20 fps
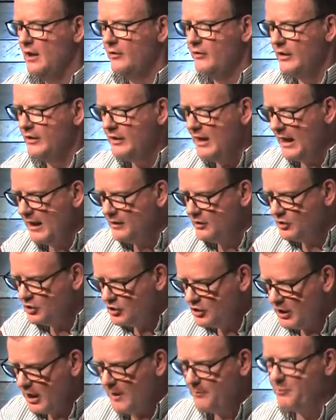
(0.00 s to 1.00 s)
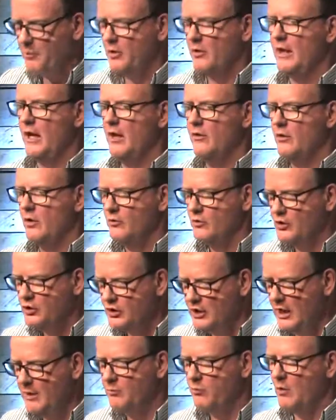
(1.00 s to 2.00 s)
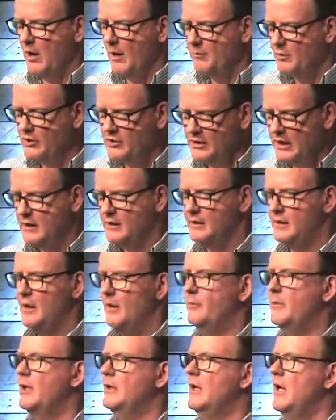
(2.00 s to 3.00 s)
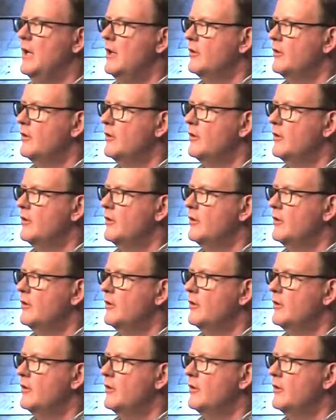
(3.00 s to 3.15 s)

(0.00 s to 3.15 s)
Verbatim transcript: that that shepherd and those sheep represent something.